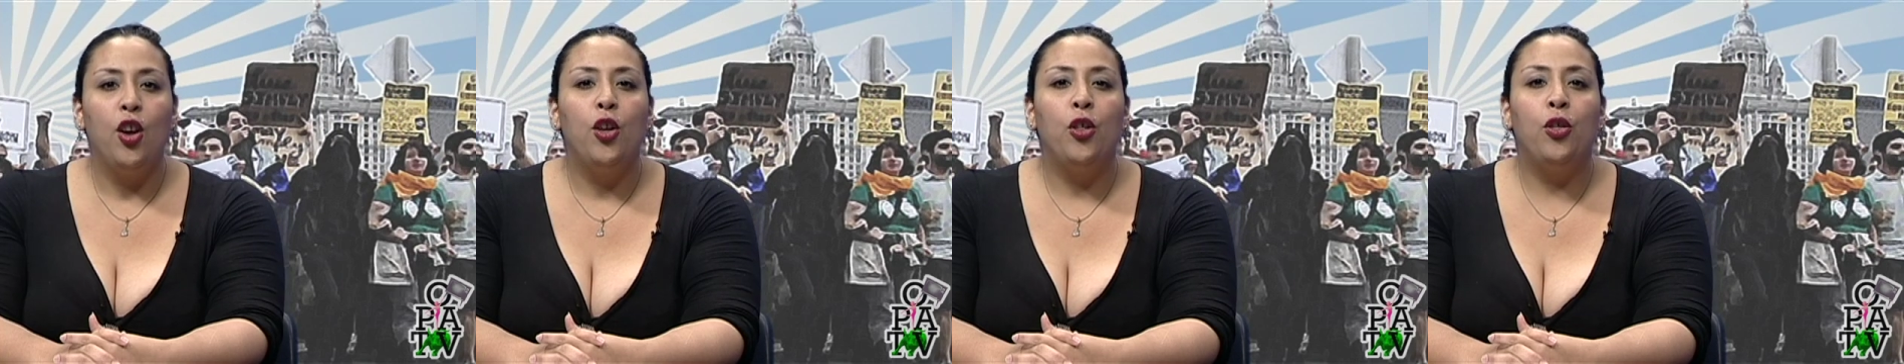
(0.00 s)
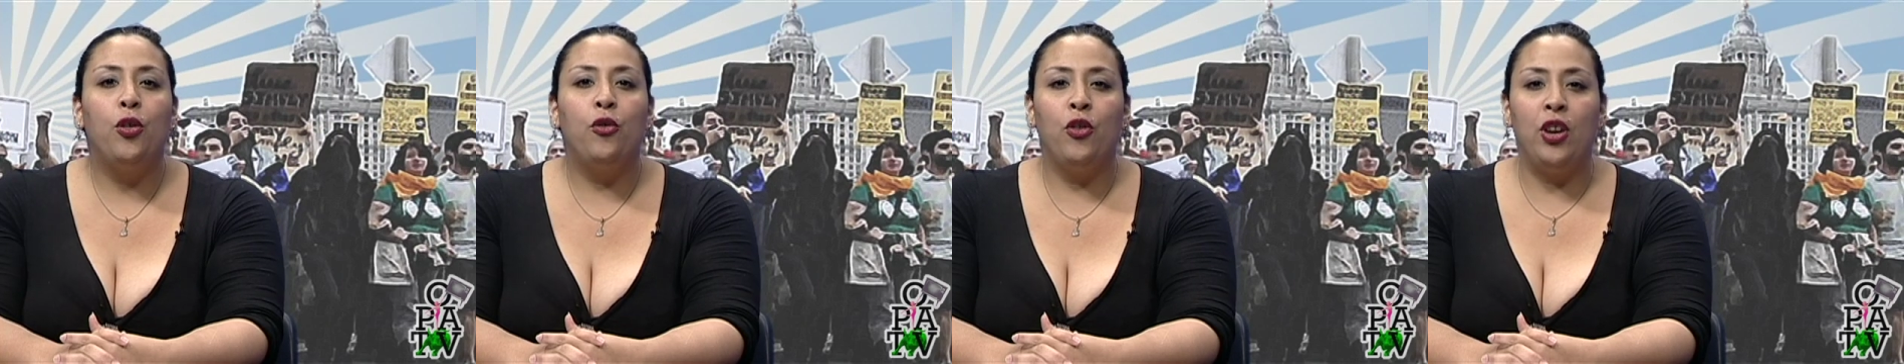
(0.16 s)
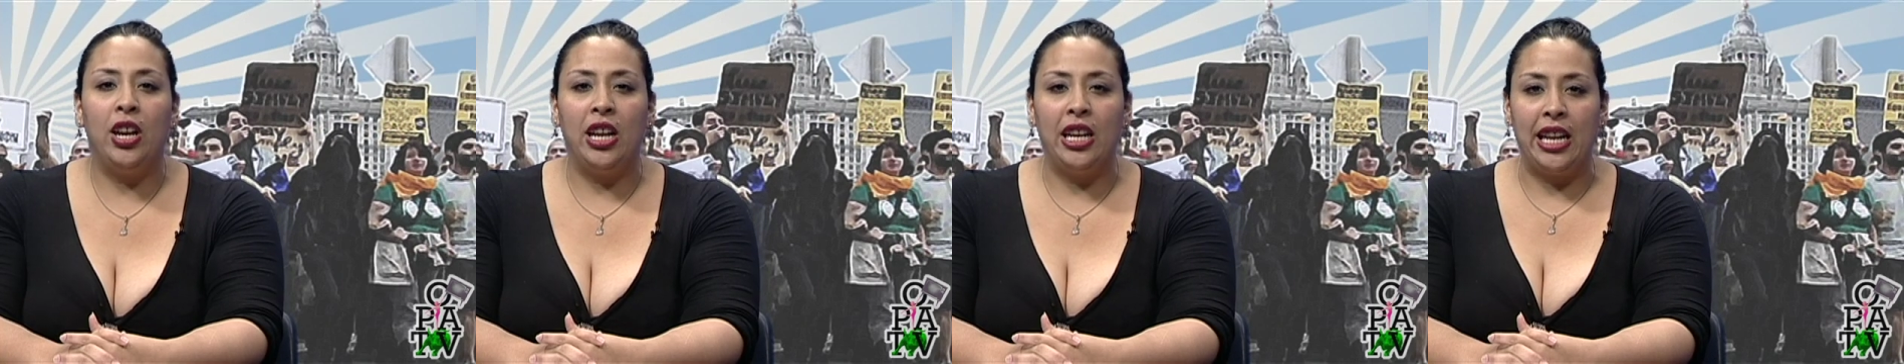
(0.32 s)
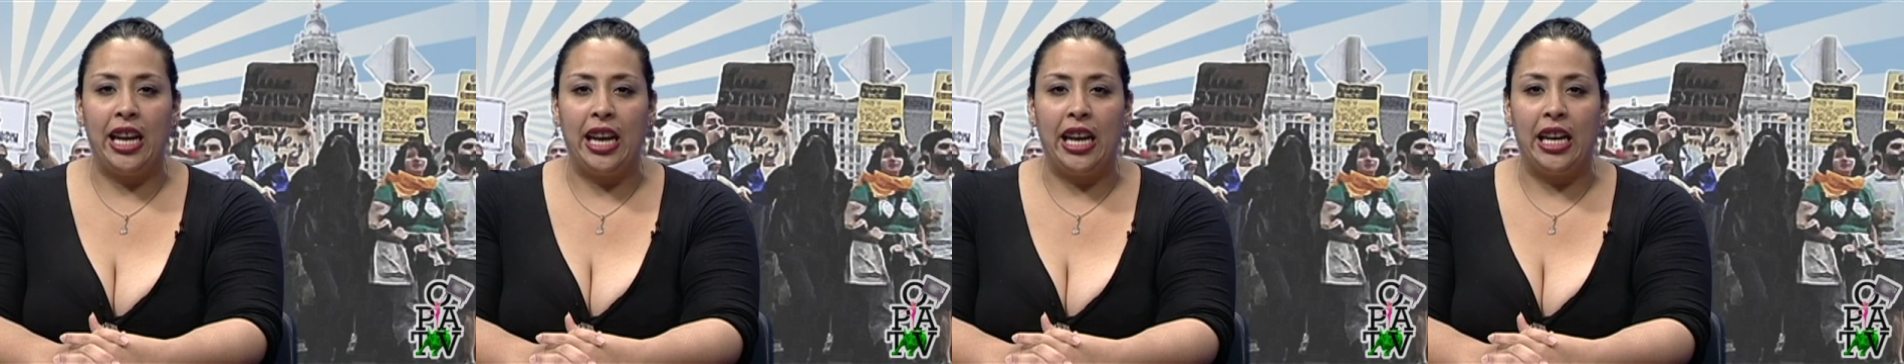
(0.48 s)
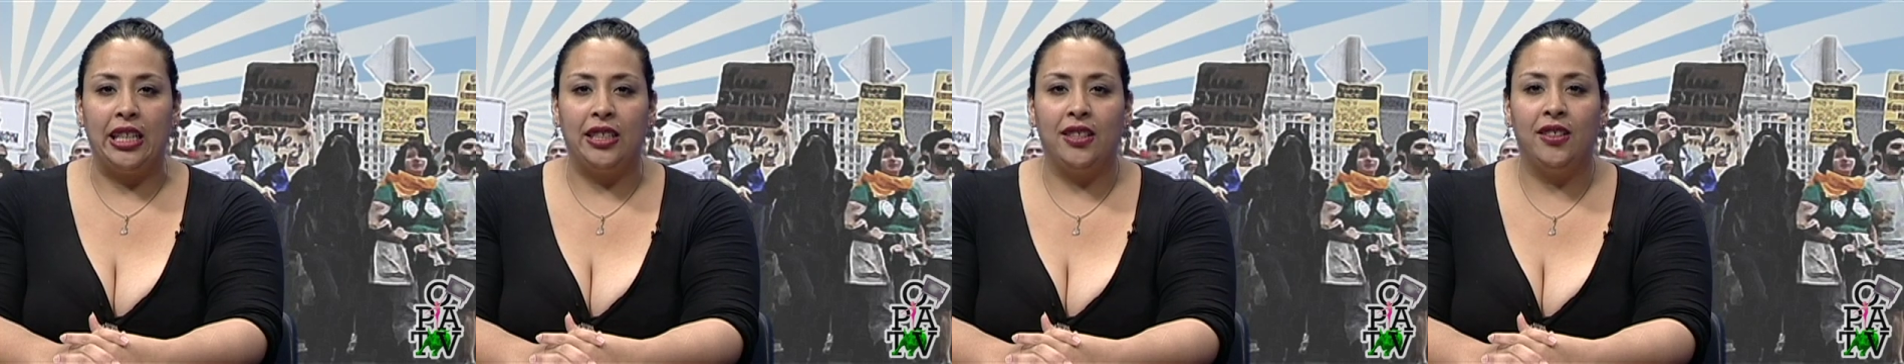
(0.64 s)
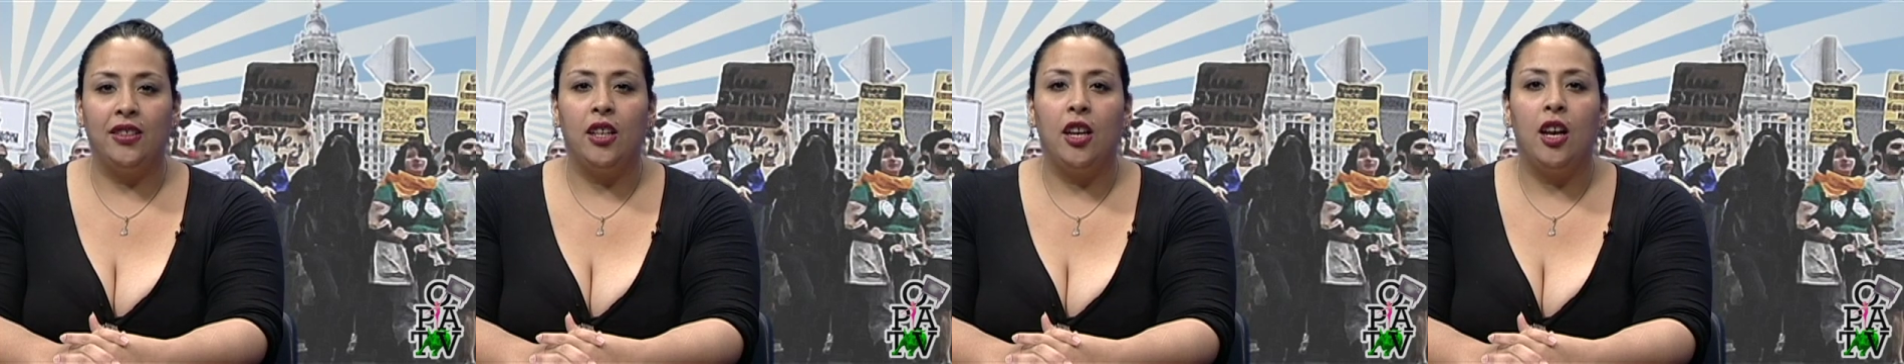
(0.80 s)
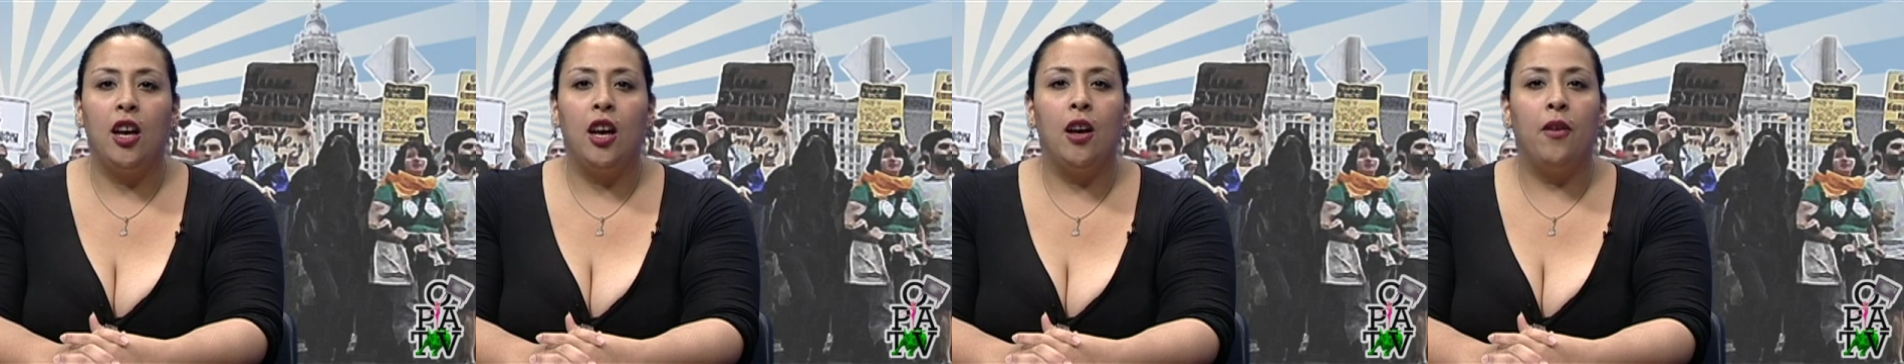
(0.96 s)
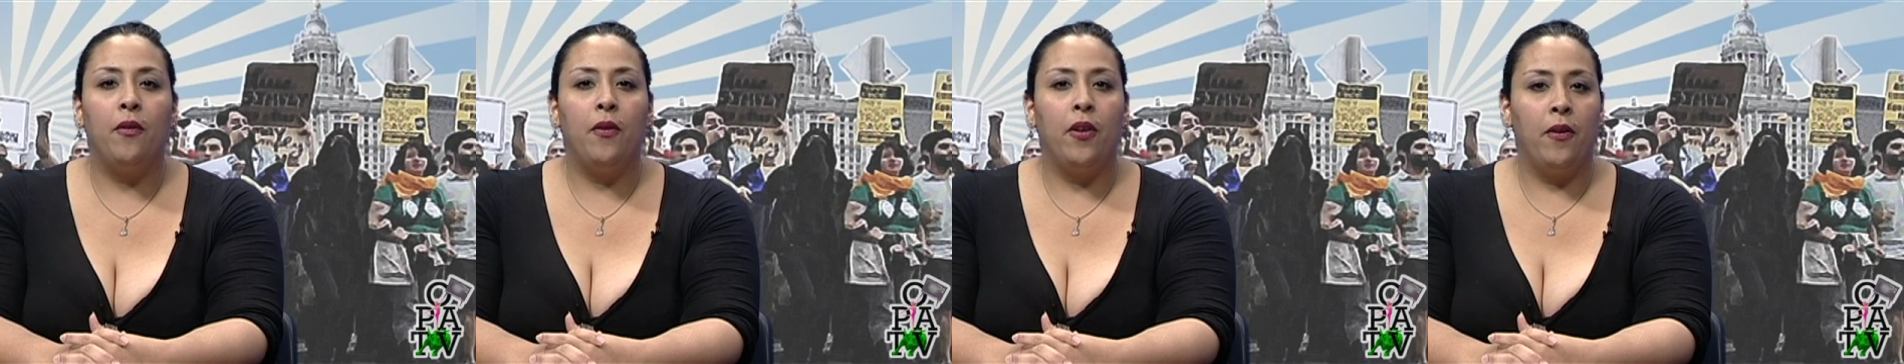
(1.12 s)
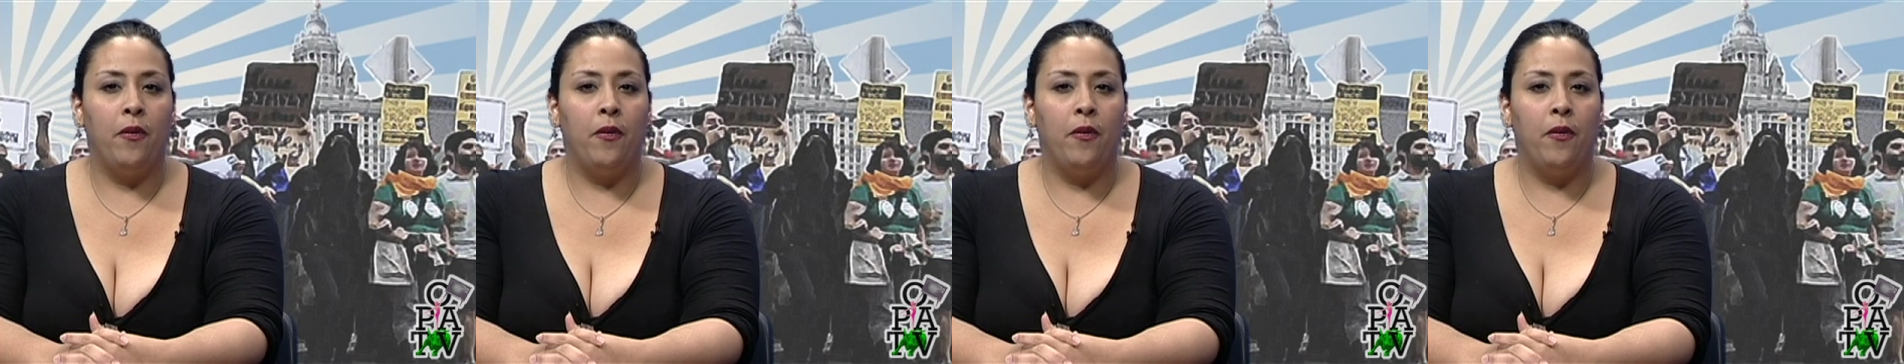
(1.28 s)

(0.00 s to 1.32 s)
Three days of